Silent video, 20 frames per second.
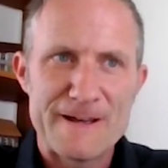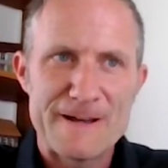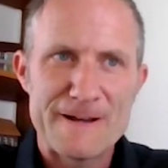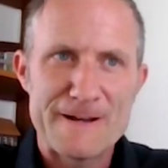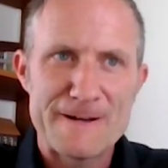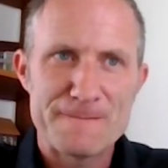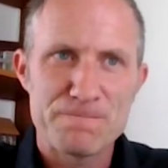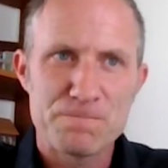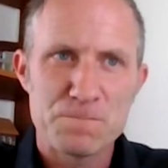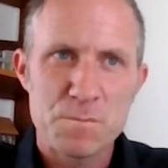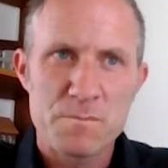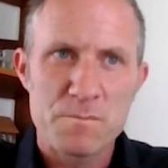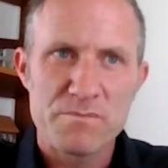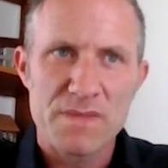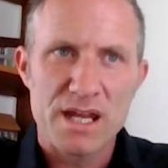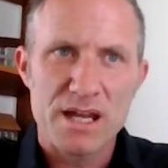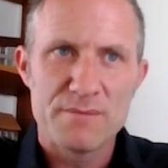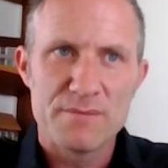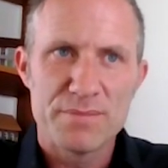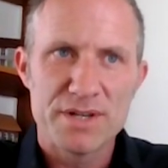
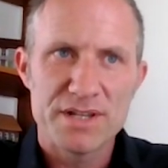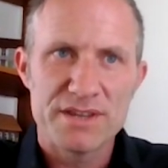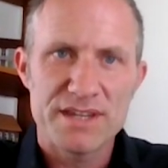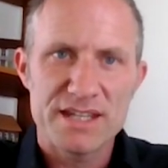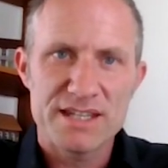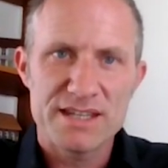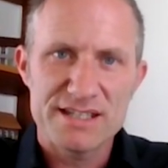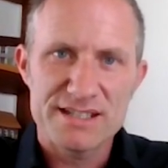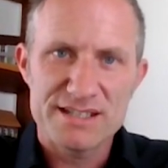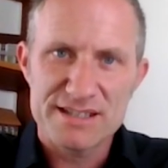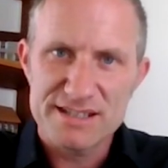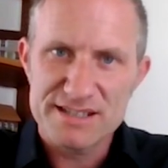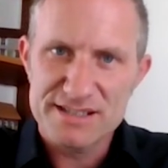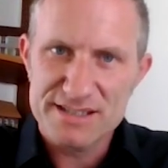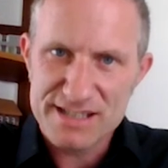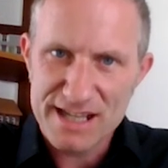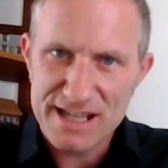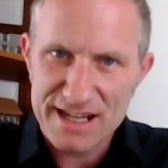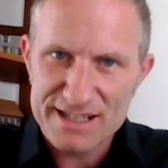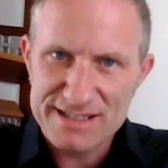But the
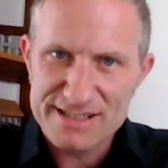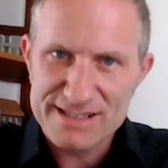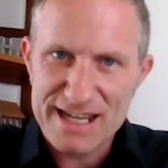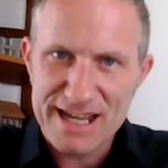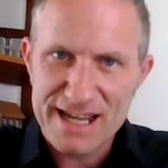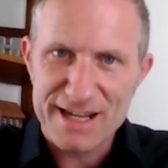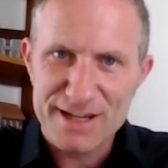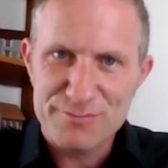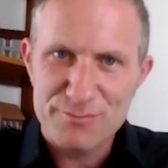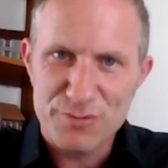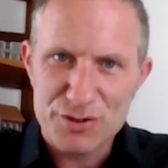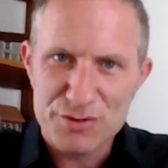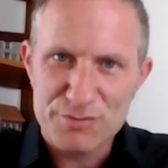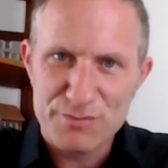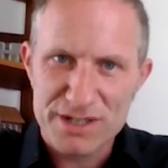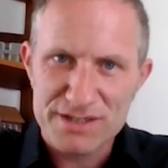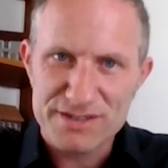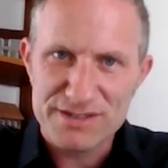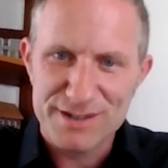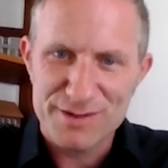second tank,
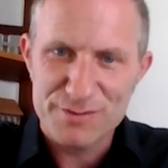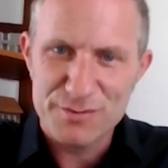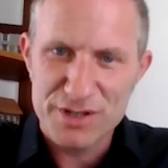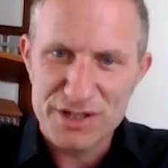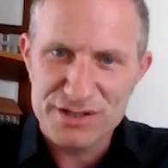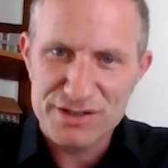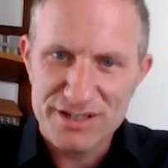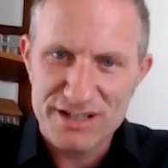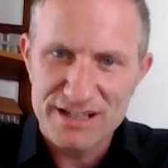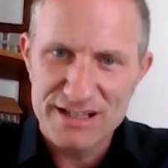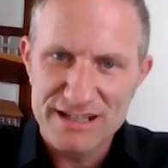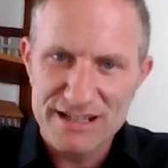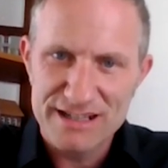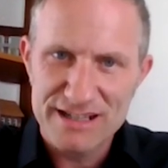Boschbuster, which